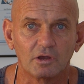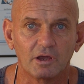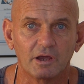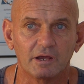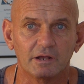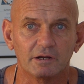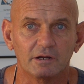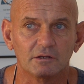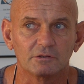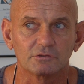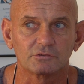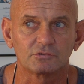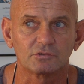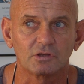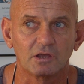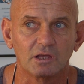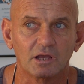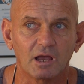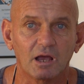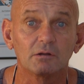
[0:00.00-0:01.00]
and I'll
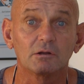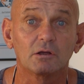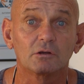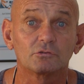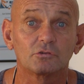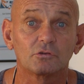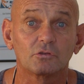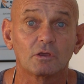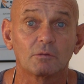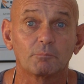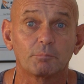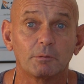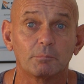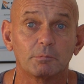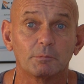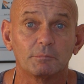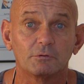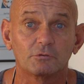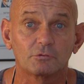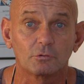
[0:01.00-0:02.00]
say, how long do you think
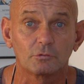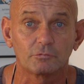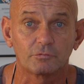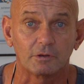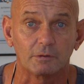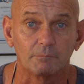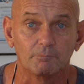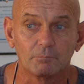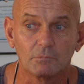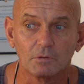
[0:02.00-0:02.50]
people have been surfing?